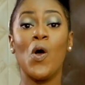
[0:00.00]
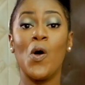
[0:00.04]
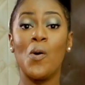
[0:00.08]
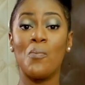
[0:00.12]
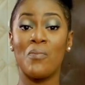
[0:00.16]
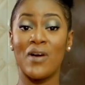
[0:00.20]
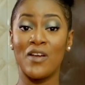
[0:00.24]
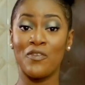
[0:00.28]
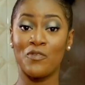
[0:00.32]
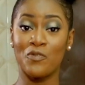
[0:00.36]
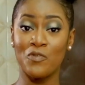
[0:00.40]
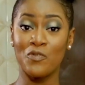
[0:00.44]

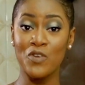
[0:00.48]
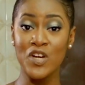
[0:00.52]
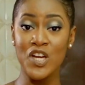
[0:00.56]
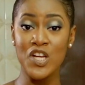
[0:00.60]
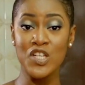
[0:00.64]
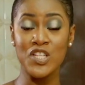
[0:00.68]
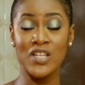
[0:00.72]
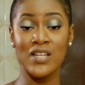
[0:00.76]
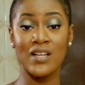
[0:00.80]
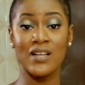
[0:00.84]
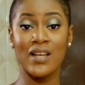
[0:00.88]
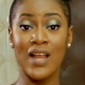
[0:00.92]
my fridge
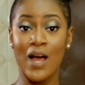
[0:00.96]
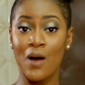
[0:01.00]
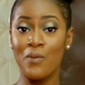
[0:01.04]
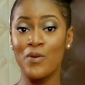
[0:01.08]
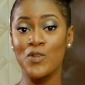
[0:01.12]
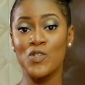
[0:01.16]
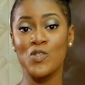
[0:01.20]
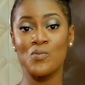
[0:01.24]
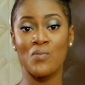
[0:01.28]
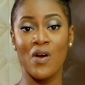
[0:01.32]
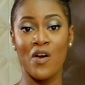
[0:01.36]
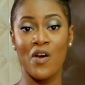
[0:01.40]
and allow
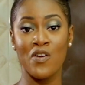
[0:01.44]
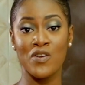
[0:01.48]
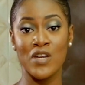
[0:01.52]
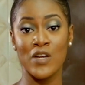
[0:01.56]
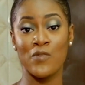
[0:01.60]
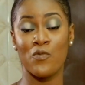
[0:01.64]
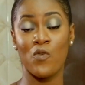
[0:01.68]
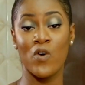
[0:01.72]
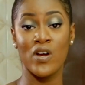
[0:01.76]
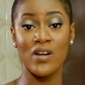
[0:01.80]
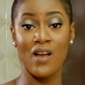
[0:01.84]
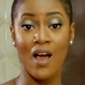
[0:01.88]
it to marinate
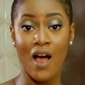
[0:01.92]
for an